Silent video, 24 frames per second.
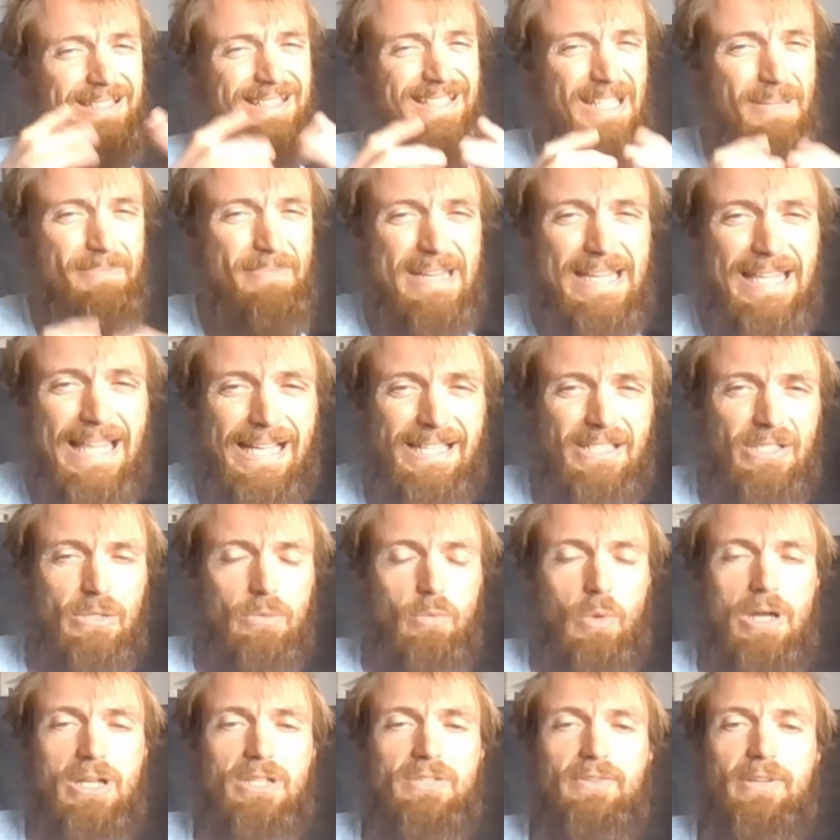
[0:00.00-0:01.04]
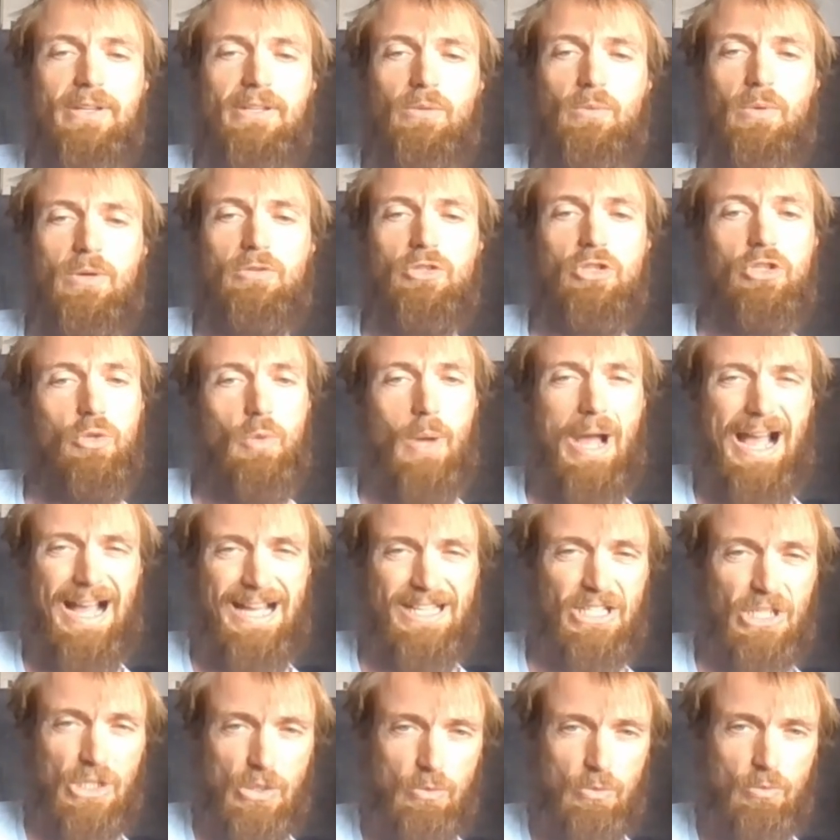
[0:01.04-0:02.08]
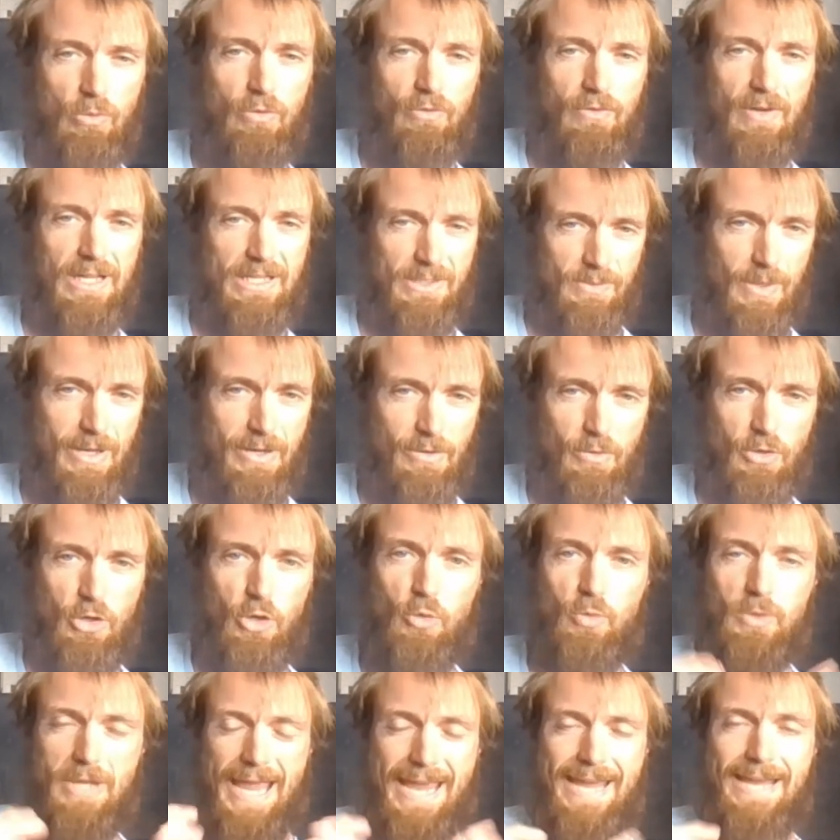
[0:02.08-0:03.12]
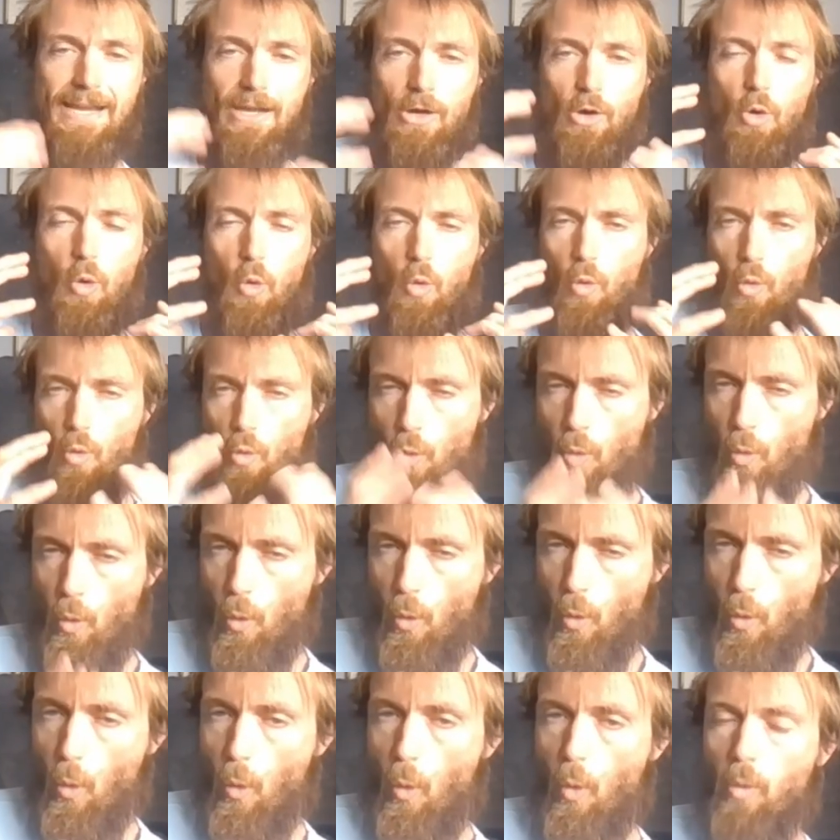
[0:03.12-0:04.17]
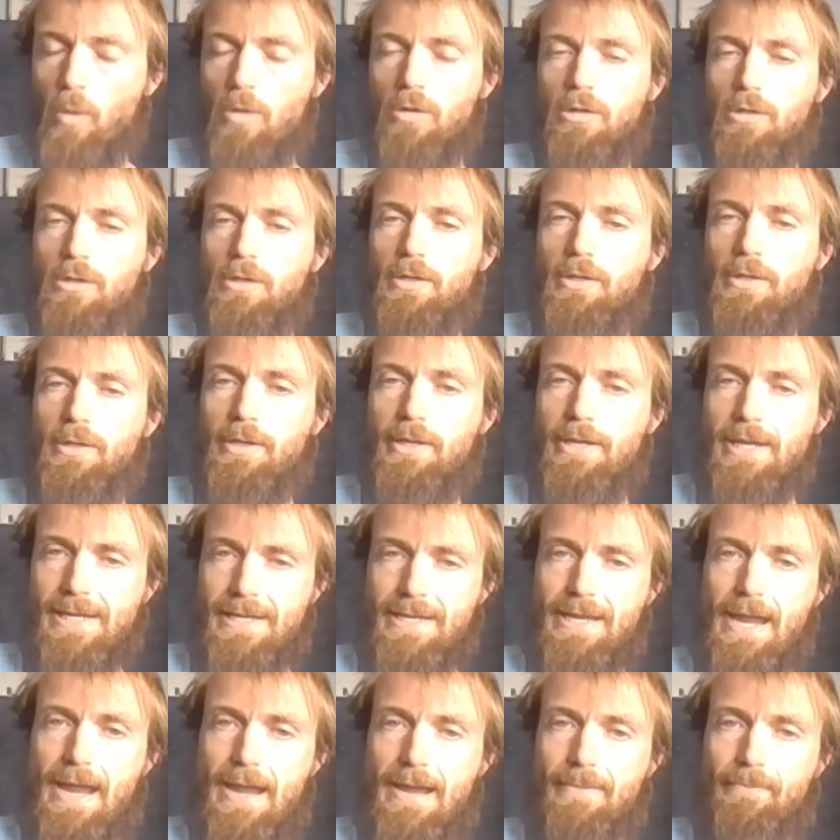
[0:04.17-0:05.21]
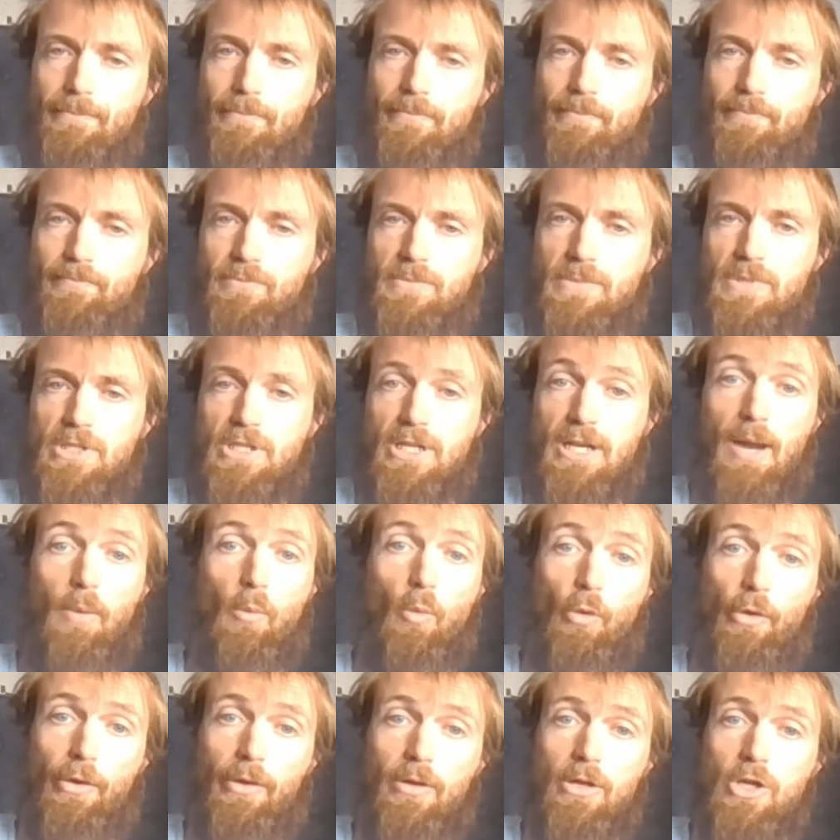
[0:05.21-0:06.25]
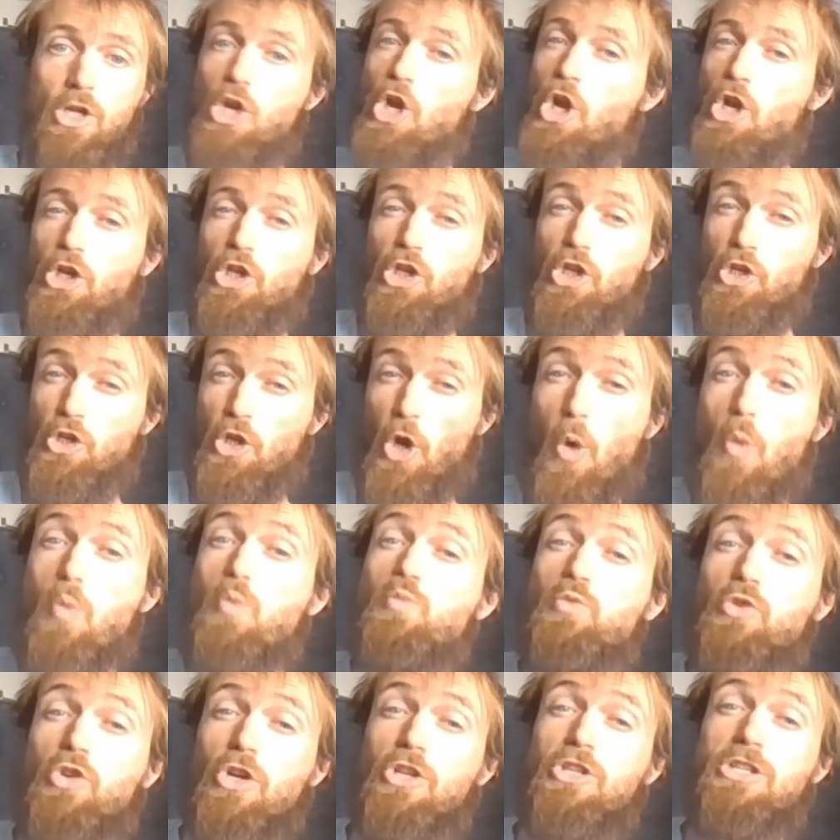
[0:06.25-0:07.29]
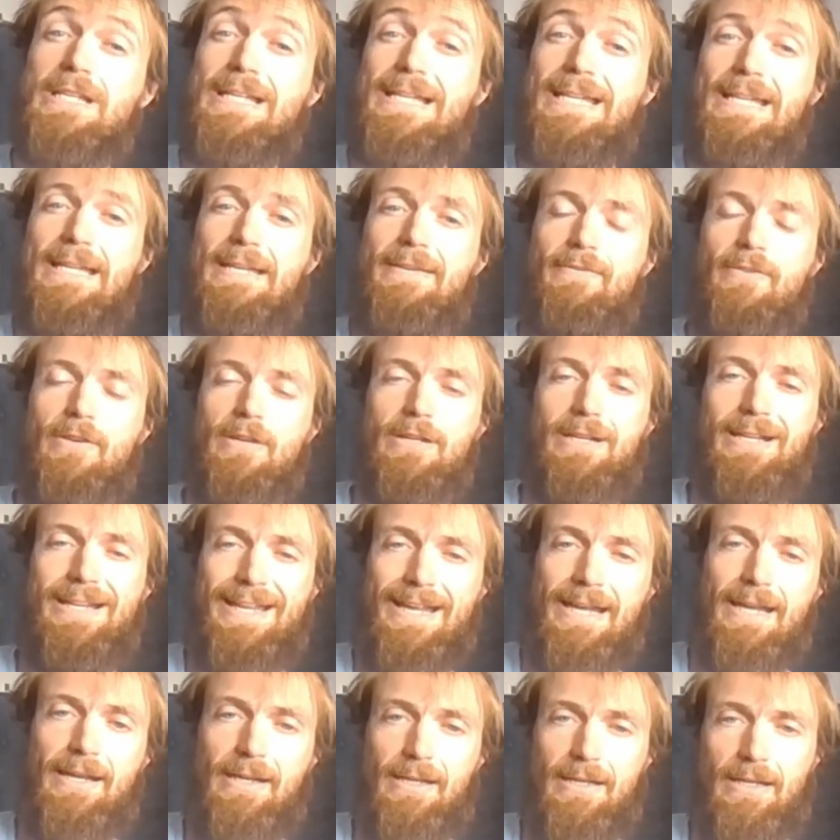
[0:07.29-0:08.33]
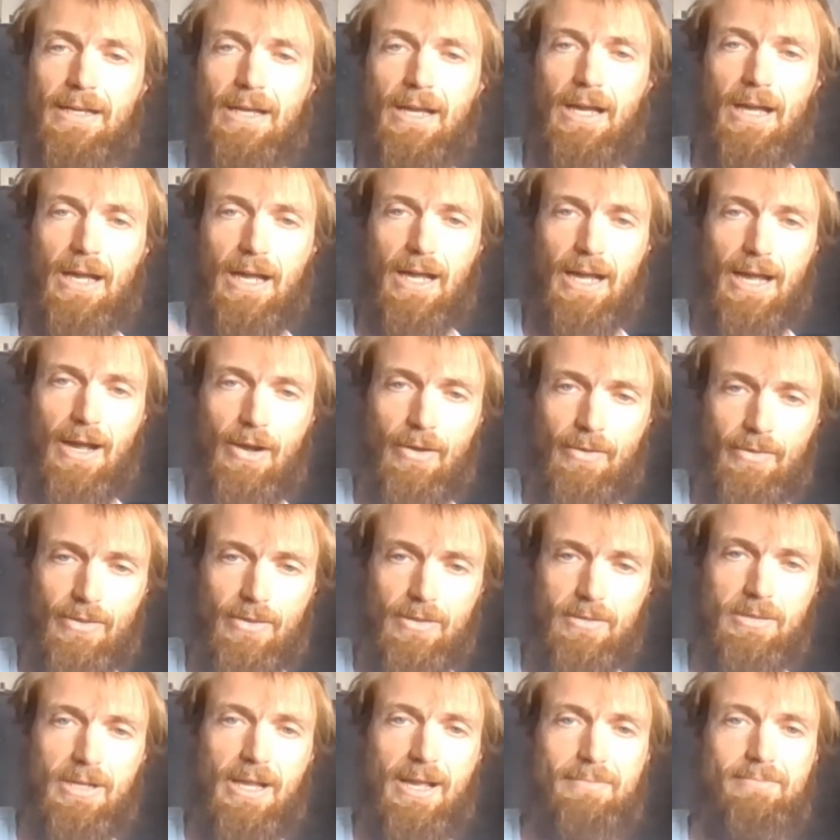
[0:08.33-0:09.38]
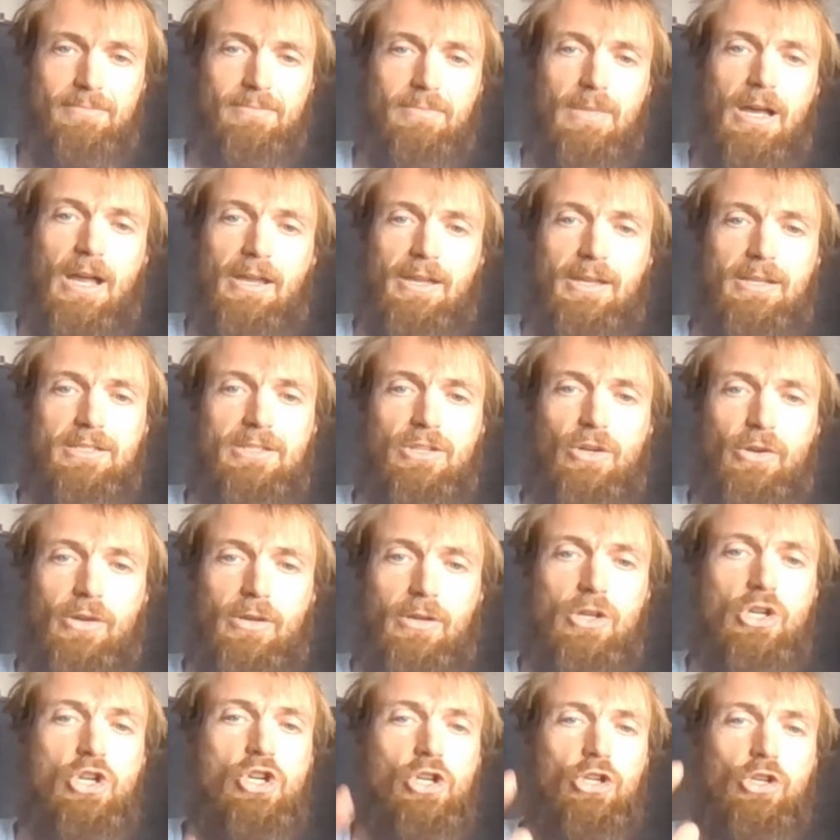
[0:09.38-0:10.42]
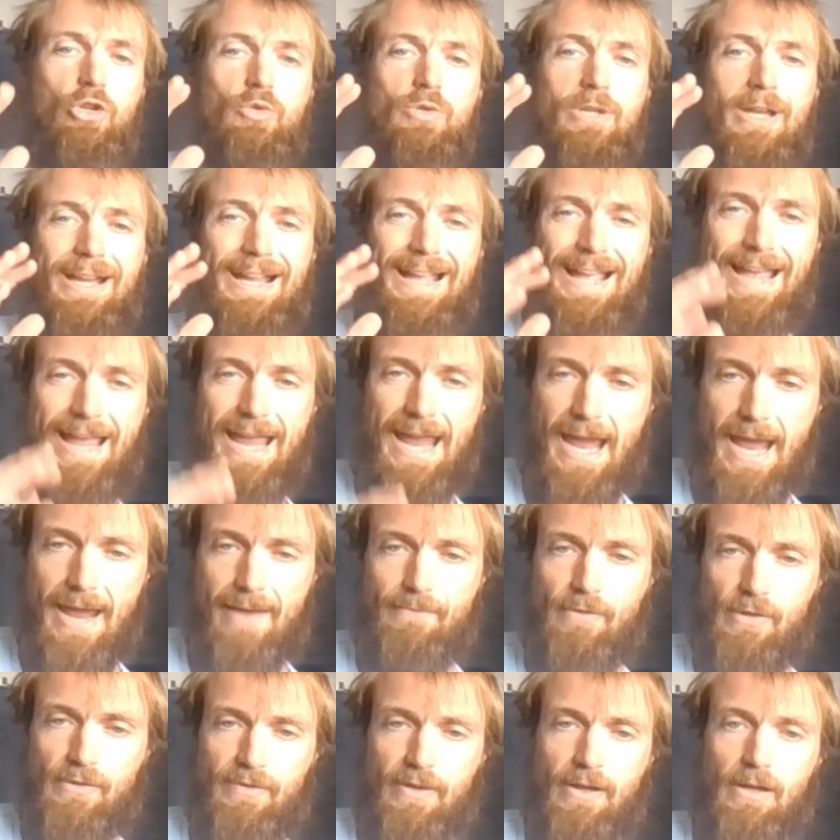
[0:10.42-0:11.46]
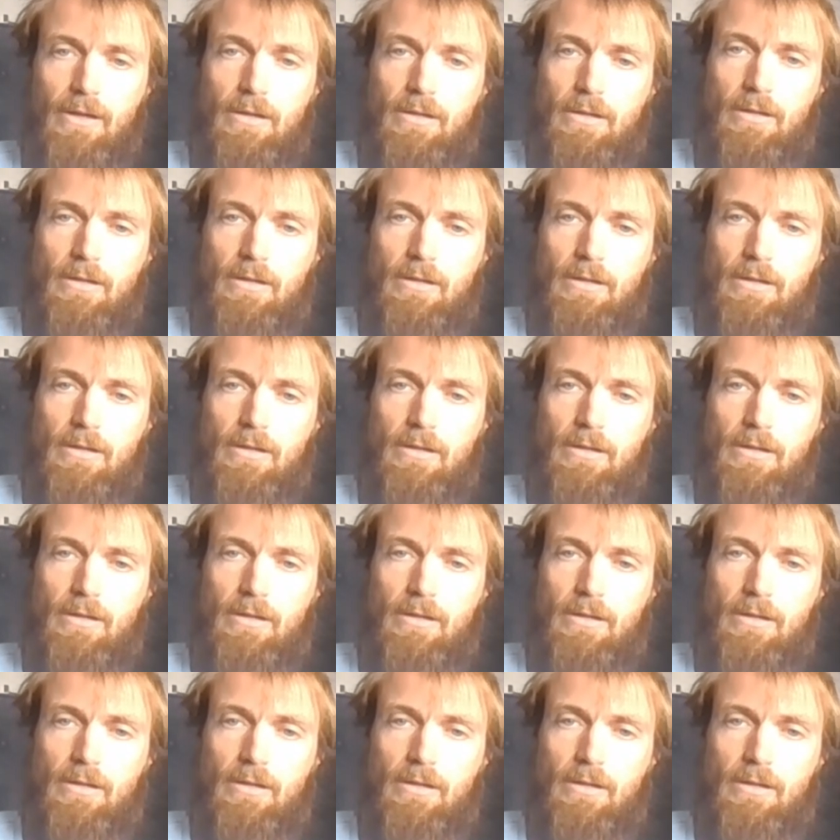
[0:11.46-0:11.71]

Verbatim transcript: To me, that's the worst thing in the world to do as a lone wolf as well. You take all your kit to get water. You don't just leave kit at the camp, at your site. You take everything.